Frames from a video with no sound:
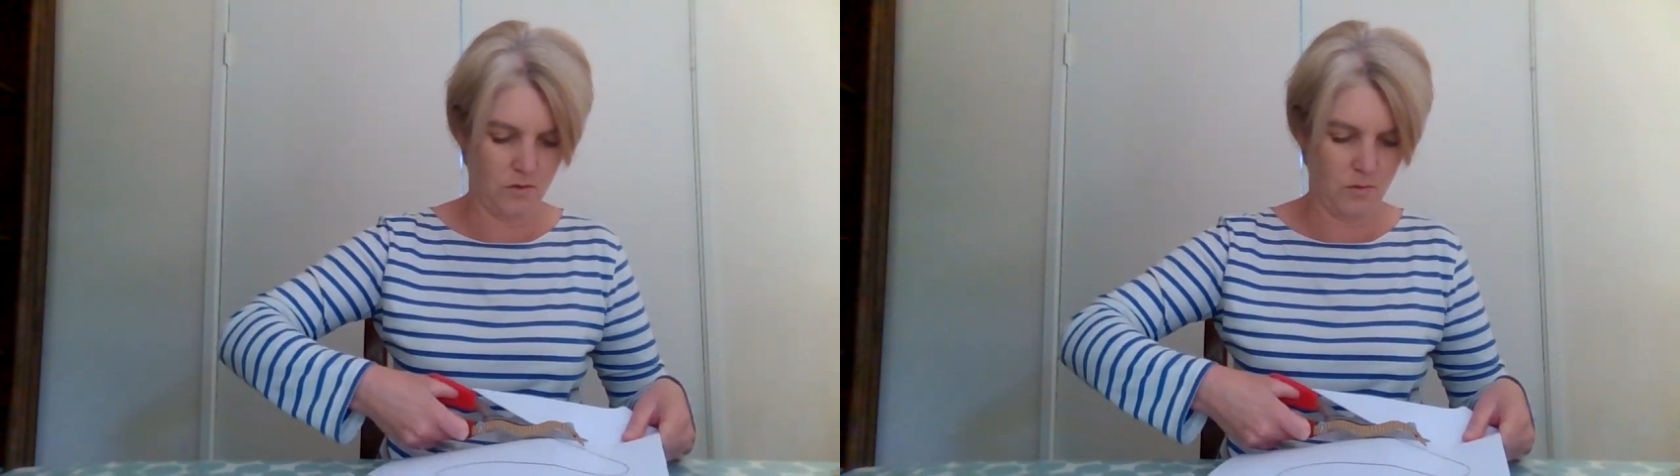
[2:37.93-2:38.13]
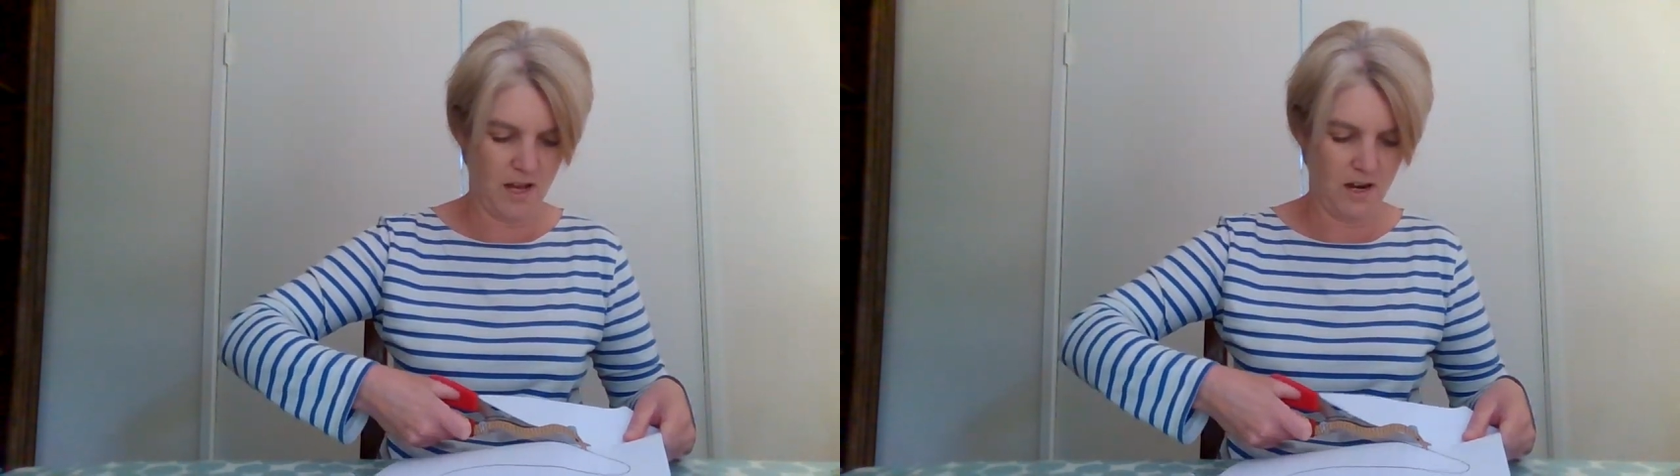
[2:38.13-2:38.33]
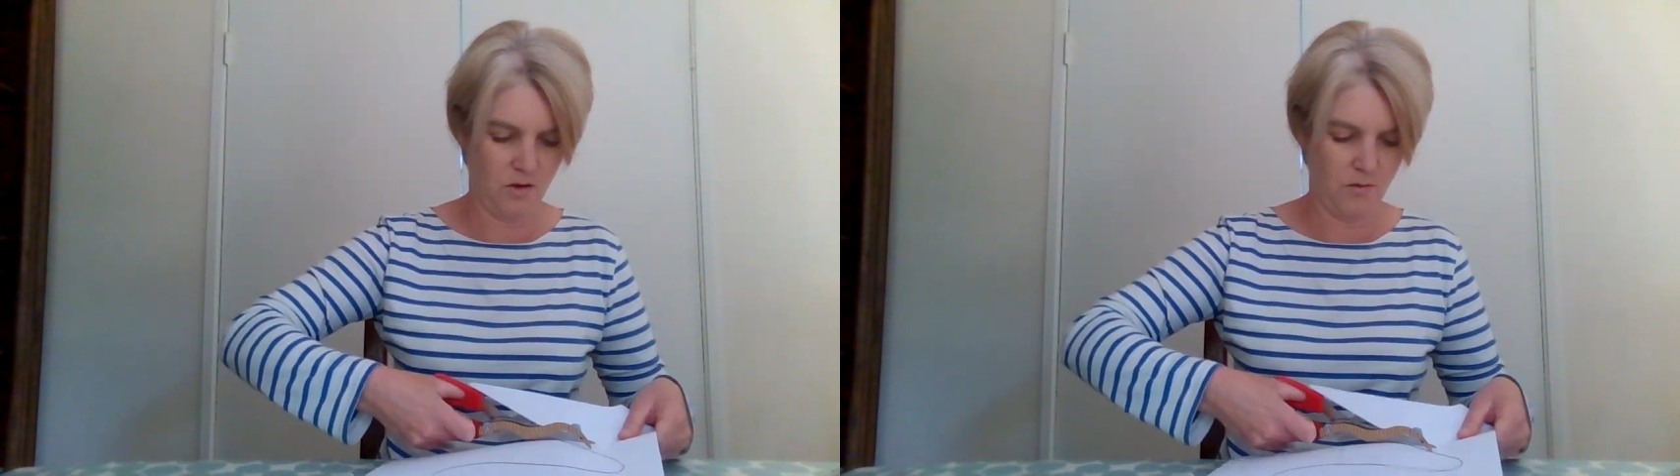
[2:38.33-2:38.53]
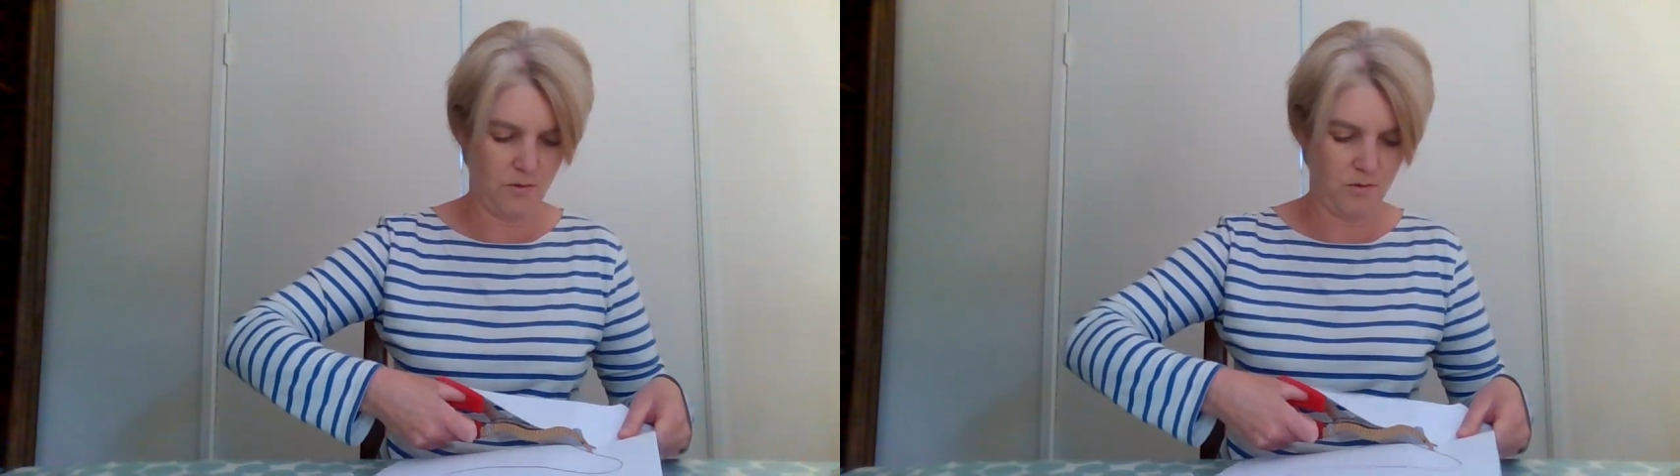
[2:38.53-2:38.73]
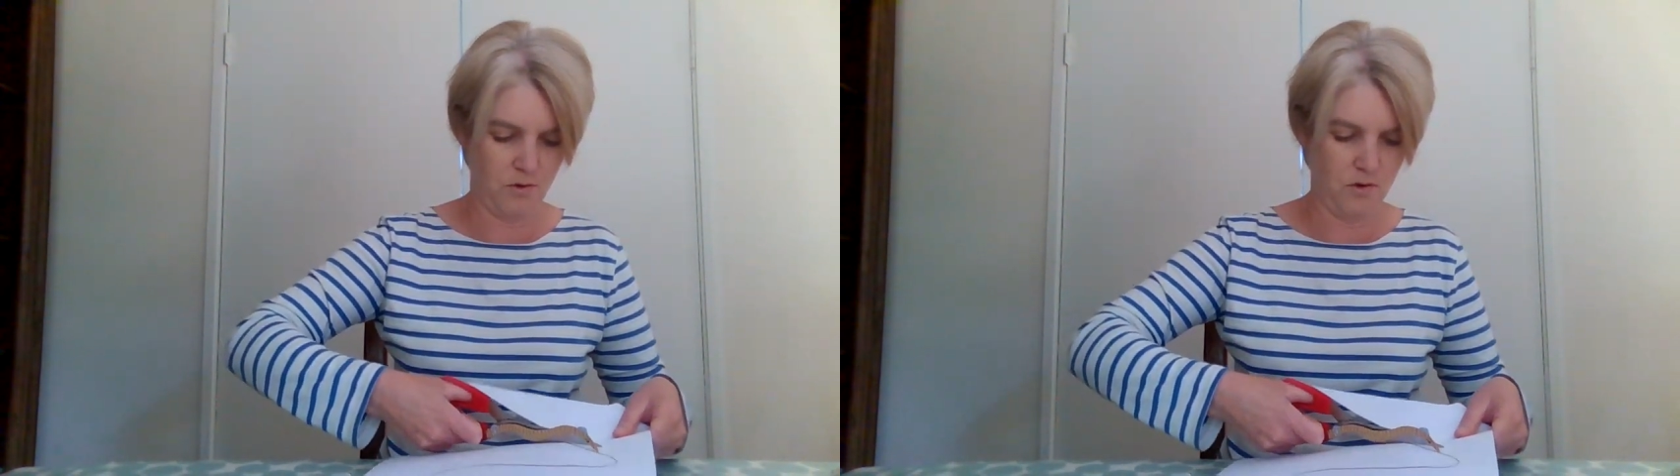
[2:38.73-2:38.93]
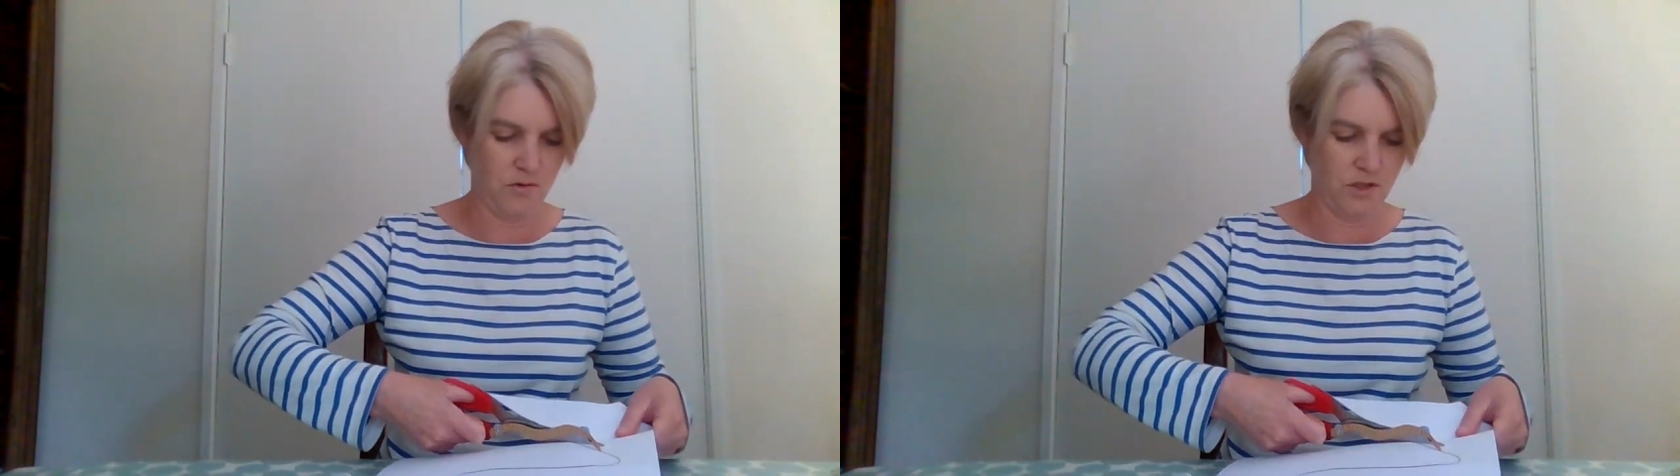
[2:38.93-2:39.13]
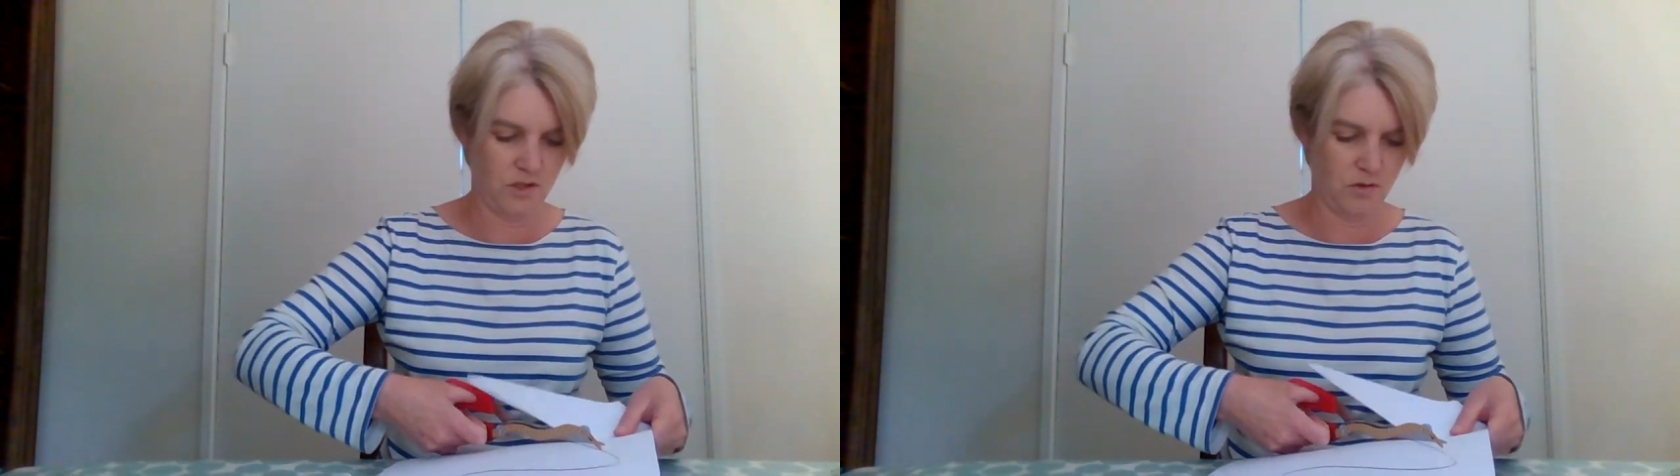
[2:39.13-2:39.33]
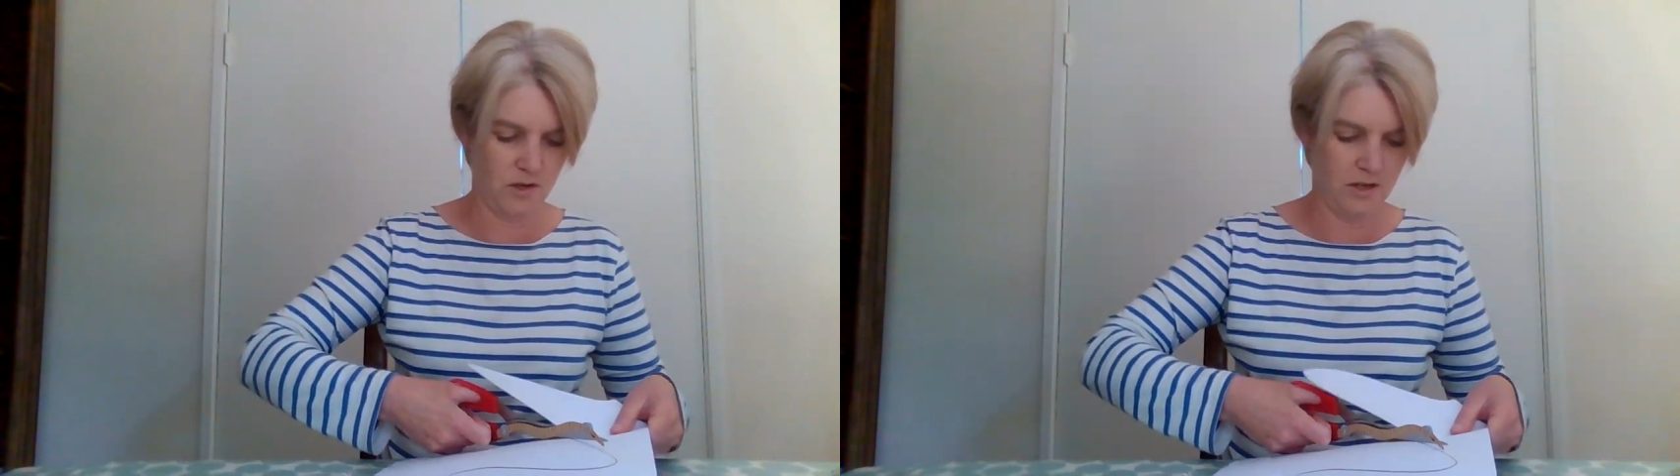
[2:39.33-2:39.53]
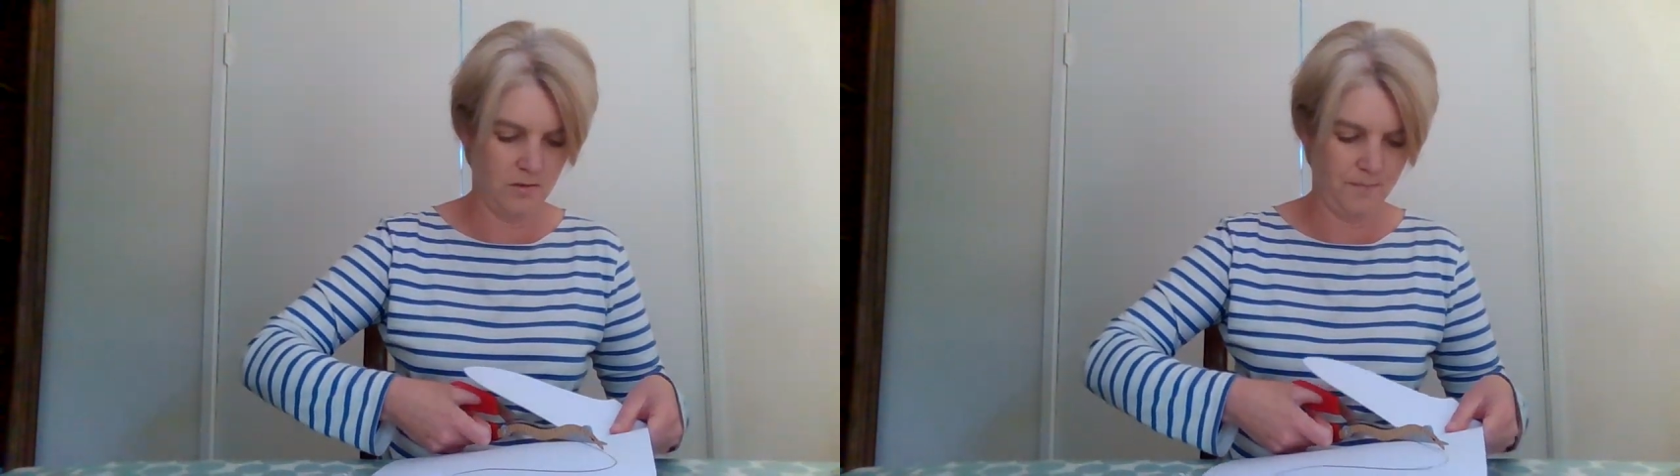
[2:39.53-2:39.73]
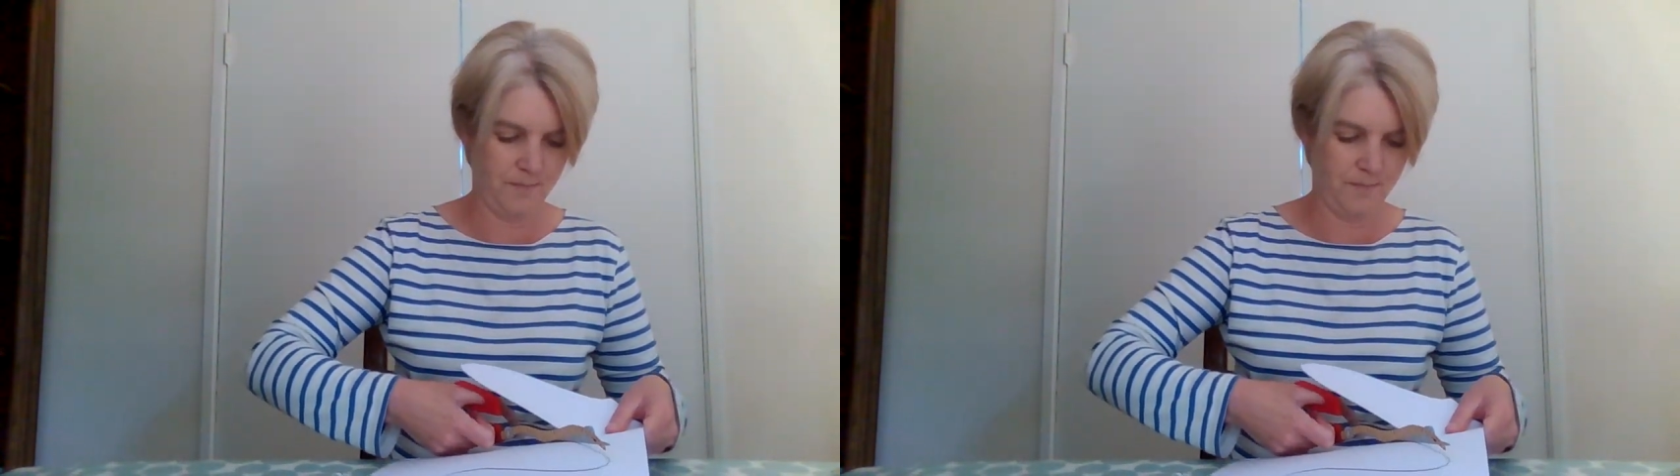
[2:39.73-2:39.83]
the way along through the soil.